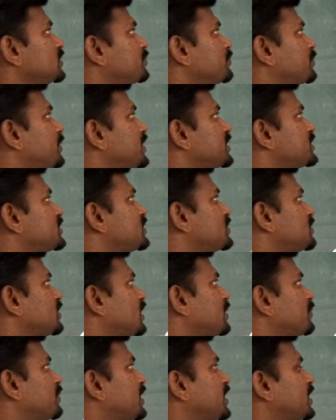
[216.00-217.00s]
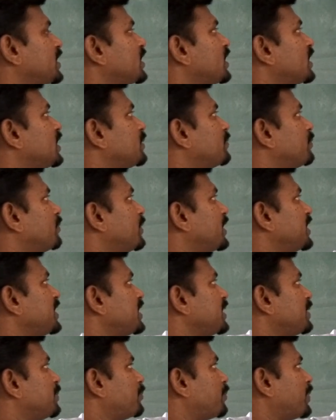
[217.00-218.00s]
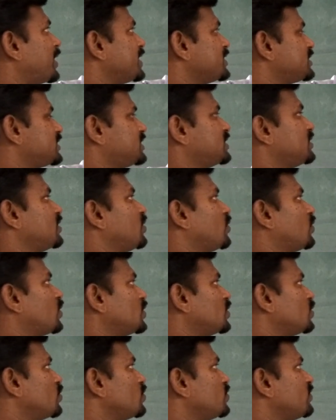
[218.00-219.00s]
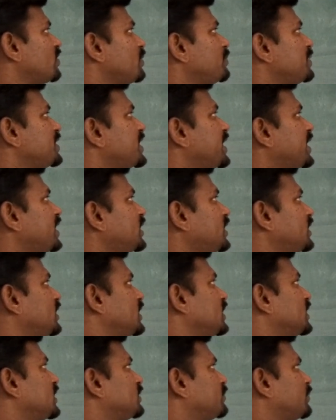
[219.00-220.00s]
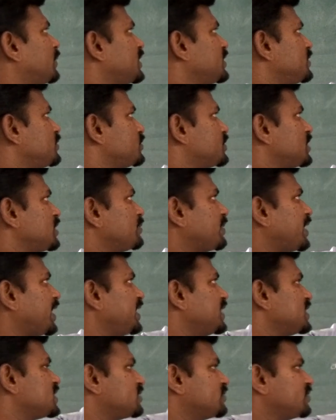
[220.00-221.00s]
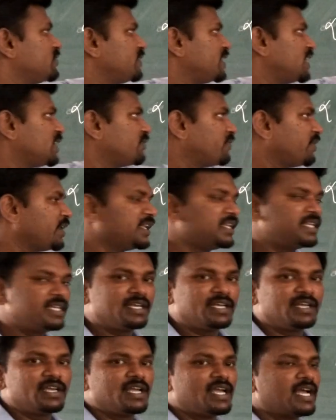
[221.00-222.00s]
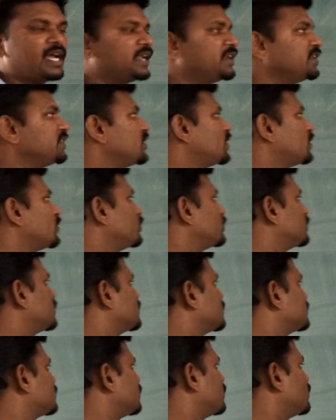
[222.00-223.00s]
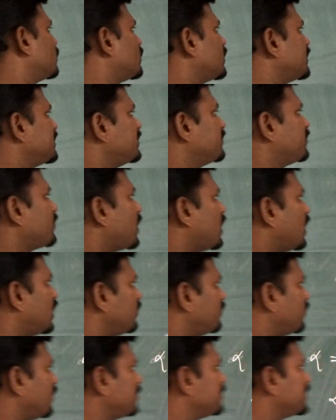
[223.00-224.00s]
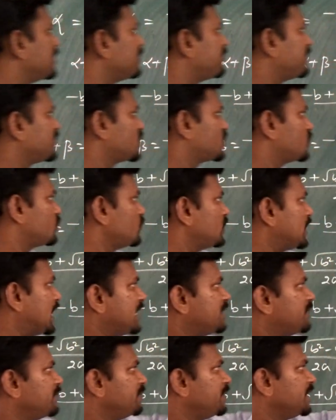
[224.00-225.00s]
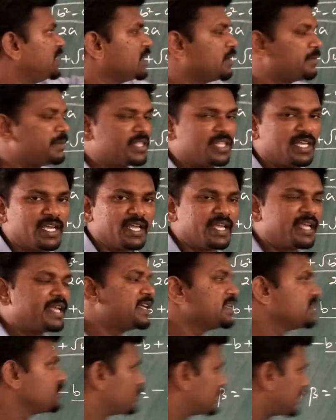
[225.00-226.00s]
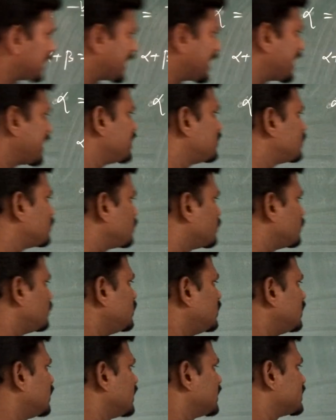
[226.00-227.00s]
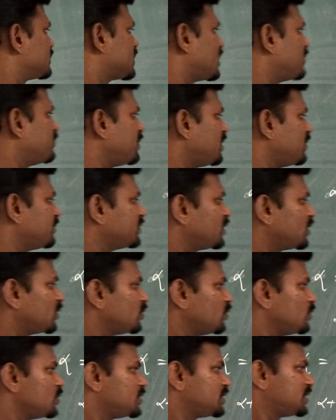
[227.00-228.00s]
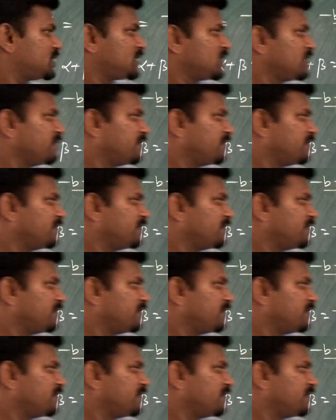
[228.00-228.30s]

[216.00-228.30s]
Based by plus, one root will be there. By using minus, we can find another root. So if alpha be the first root and beta be the second root, sum of the roots